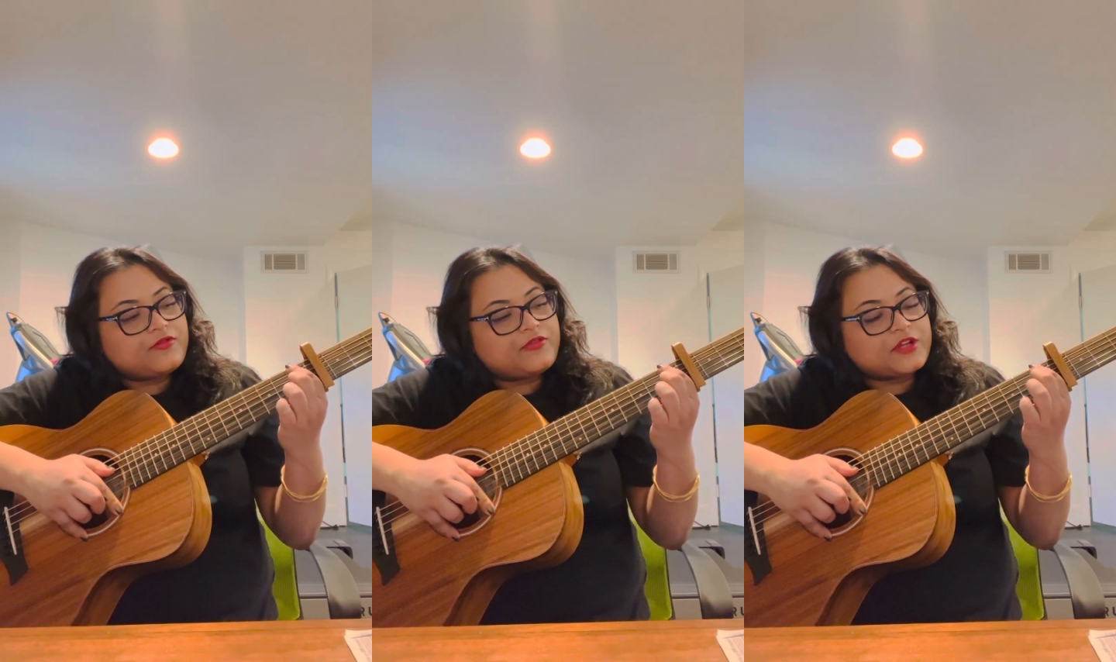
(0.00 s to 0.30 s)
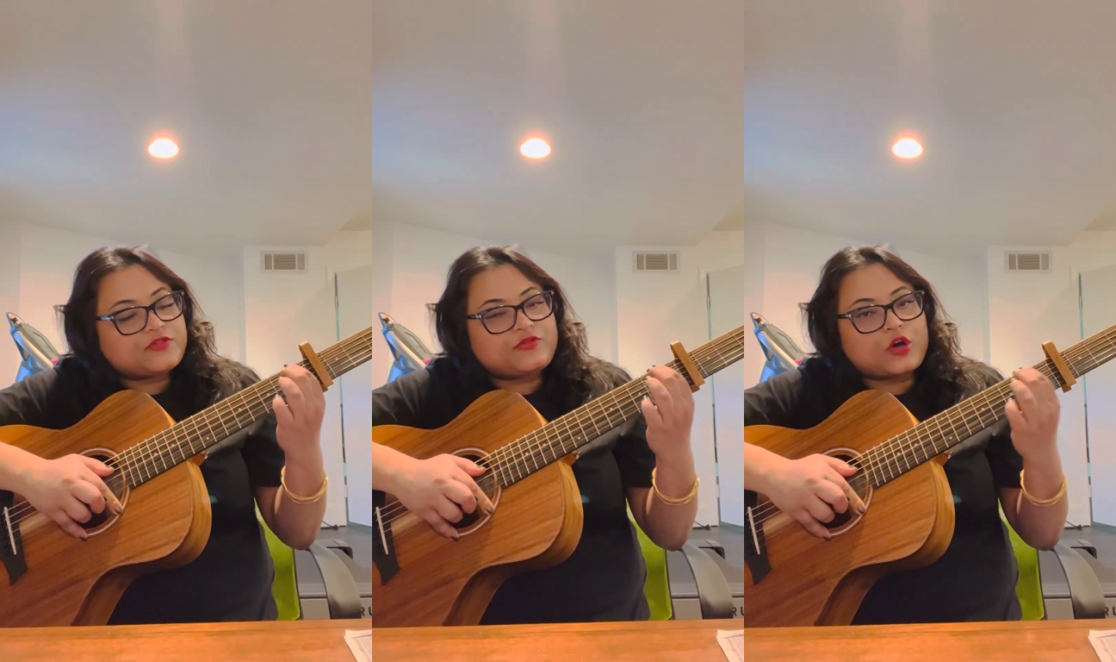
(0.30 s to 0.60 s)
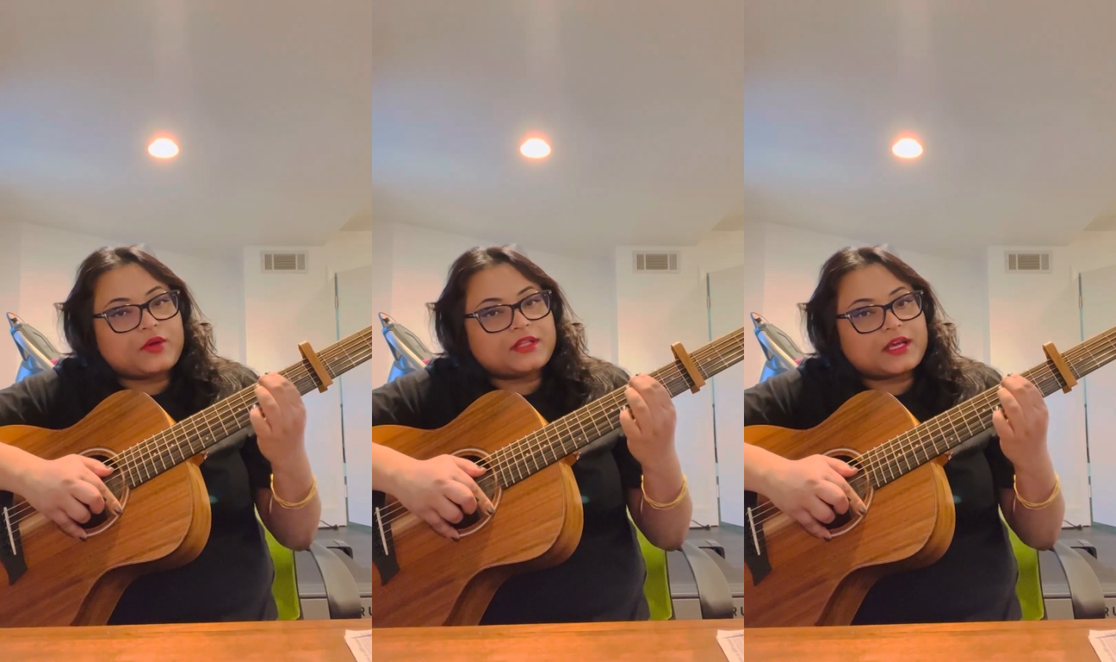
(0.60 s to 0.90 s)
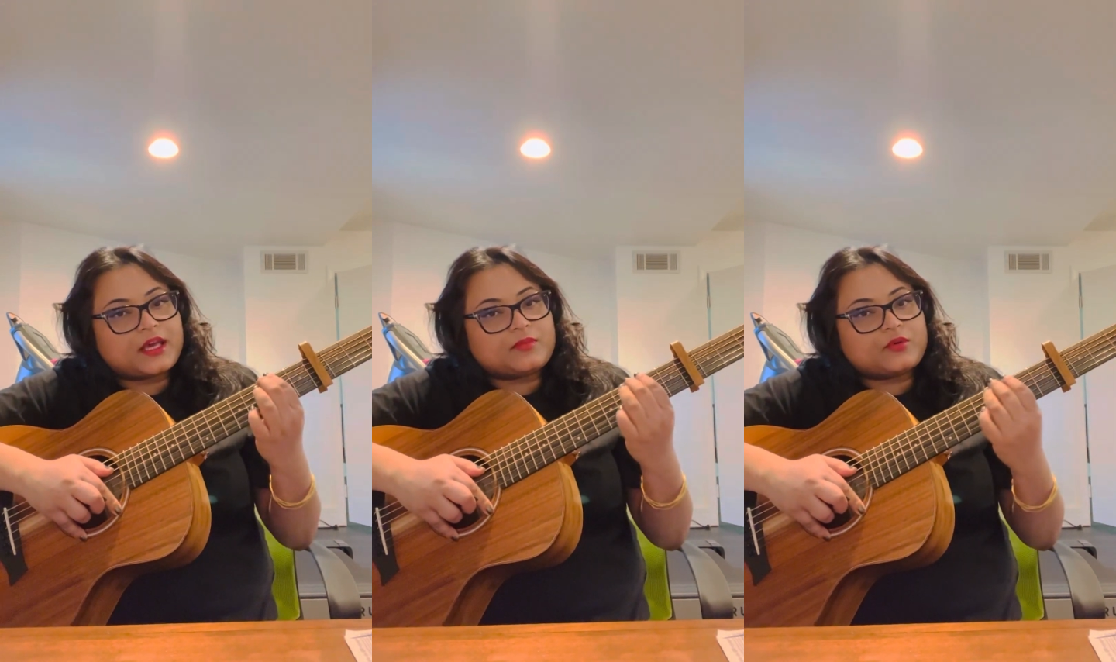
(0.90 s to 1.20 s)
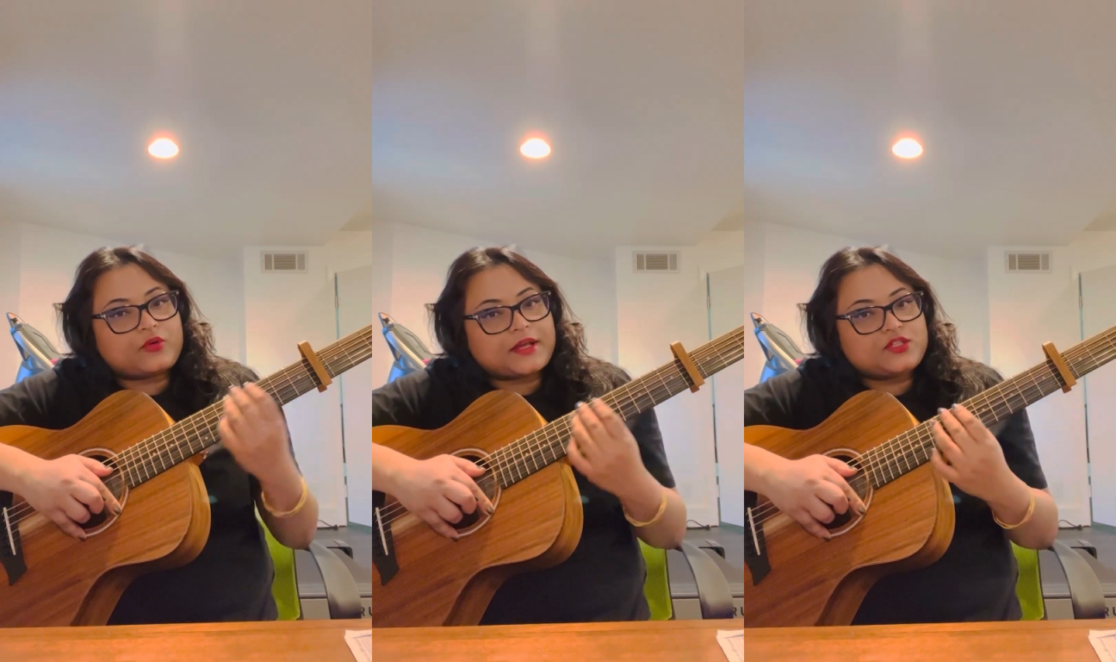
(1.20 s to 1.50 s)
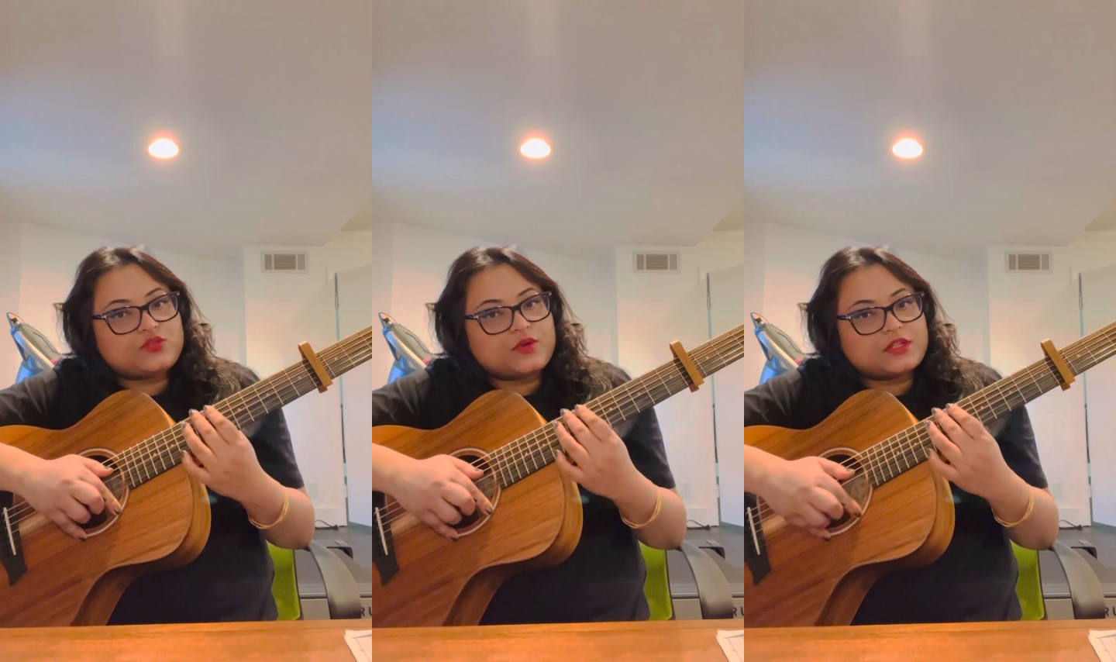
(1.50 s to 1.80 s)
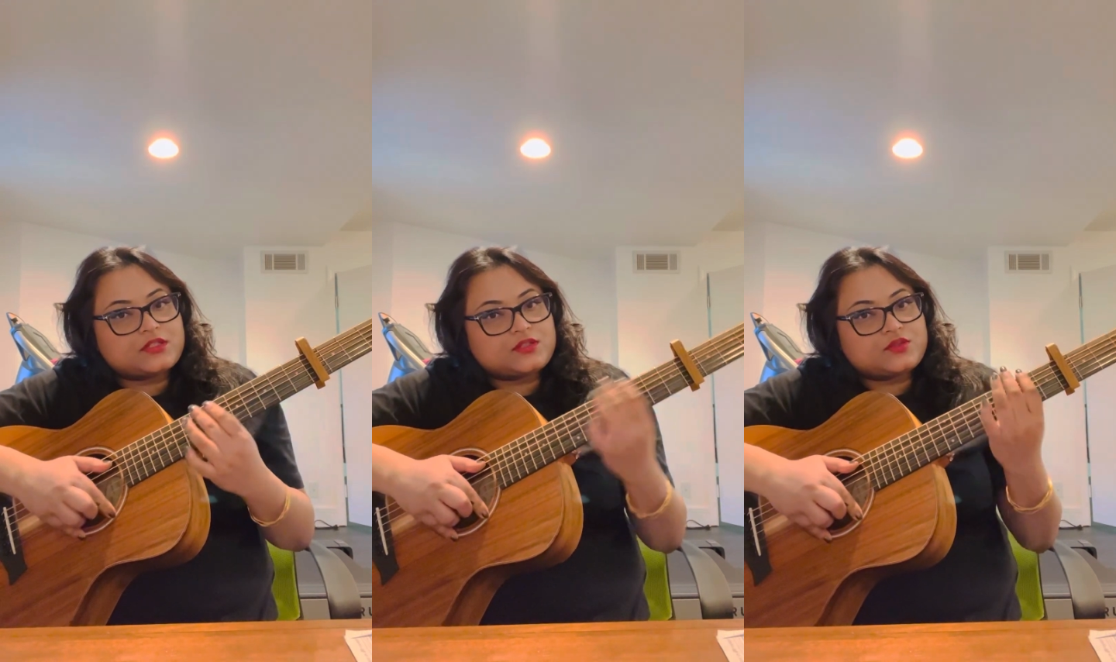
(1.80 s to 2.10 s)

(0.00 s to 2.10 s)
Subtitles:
fret following the capo, right, towards